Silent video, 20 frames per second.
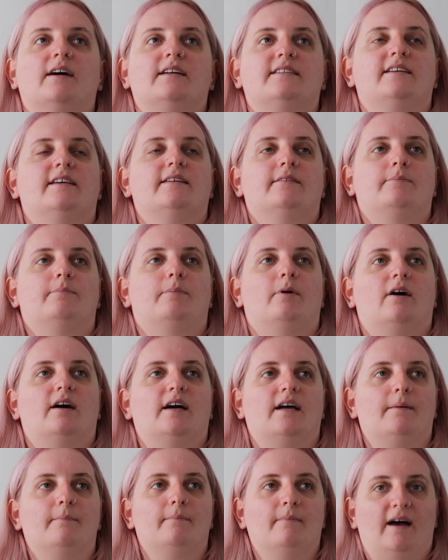I did buy
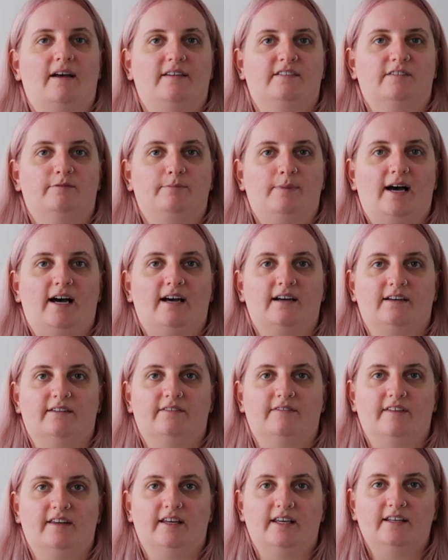a massive bag
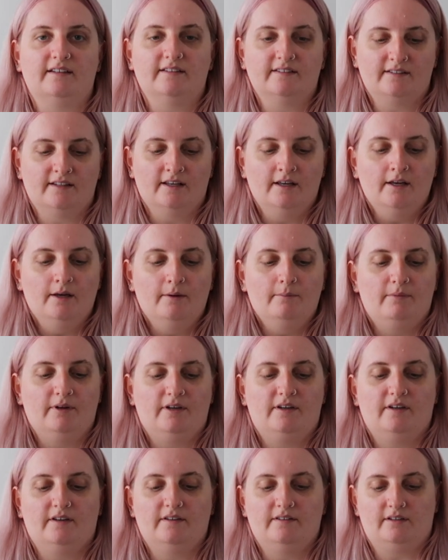of these
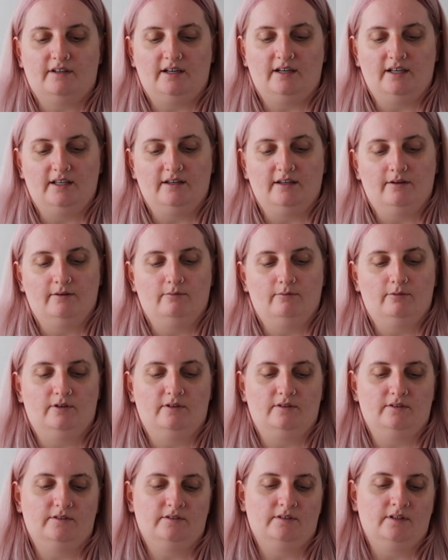because I
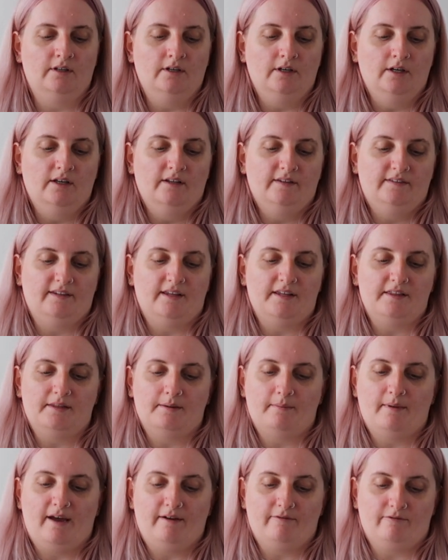was seeing
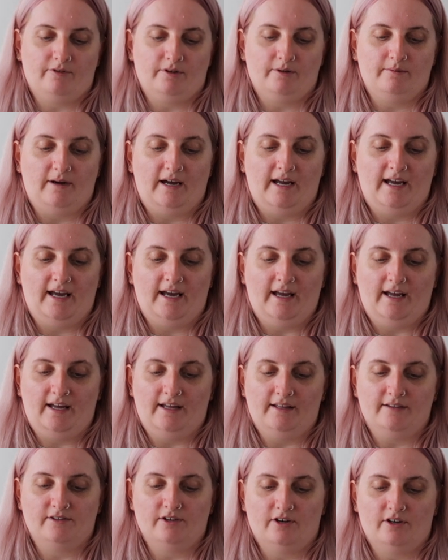them everywhere
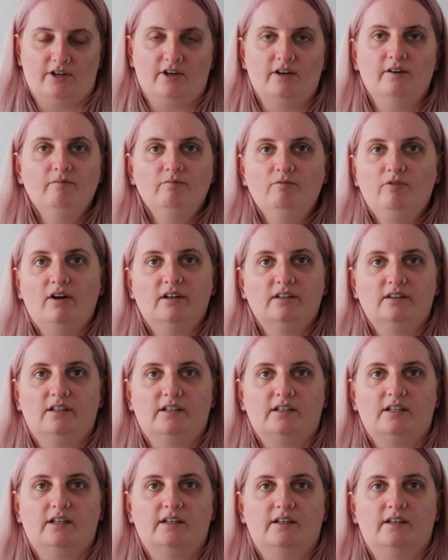and I couldn't find
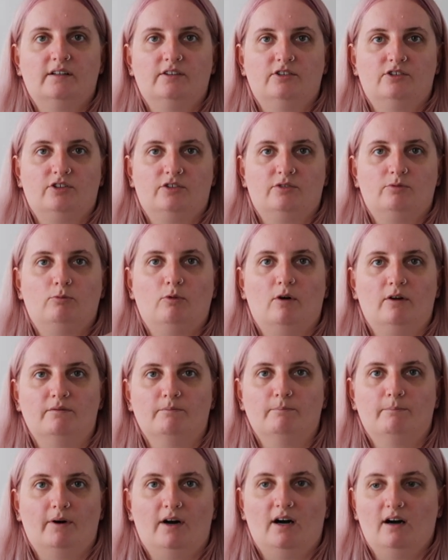like just one
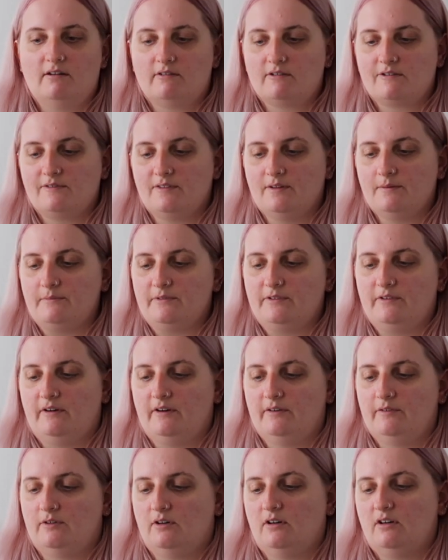bar of them, so
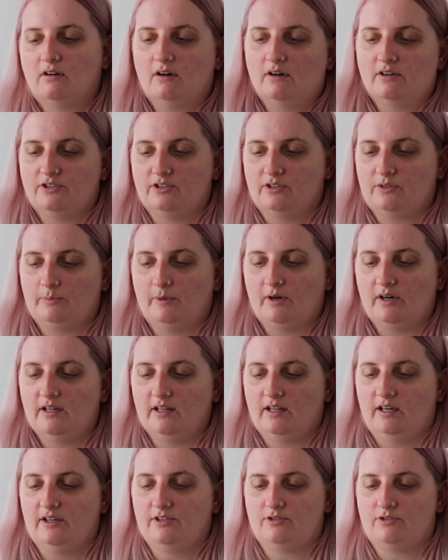I thought, oh, I'll just buy
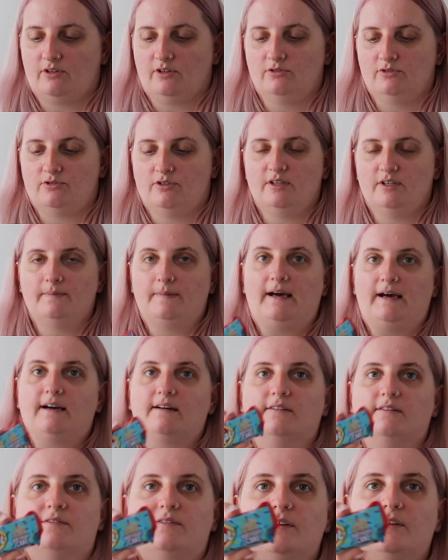like a trick-or-treat
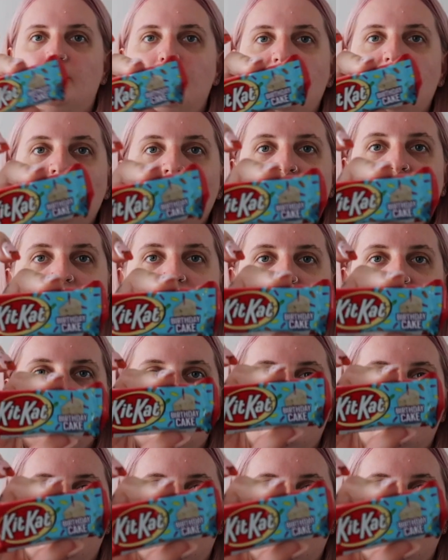bag of them. And
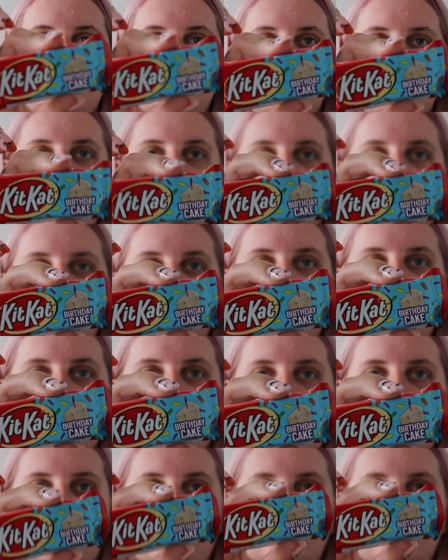it is the birthday
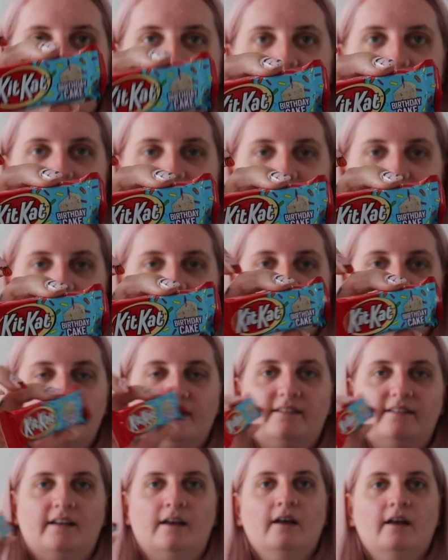cake Kit
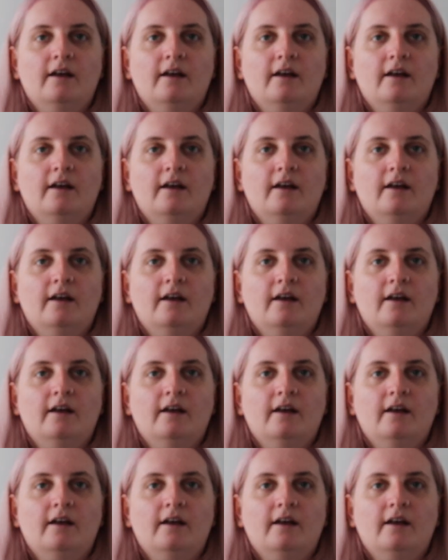Kats.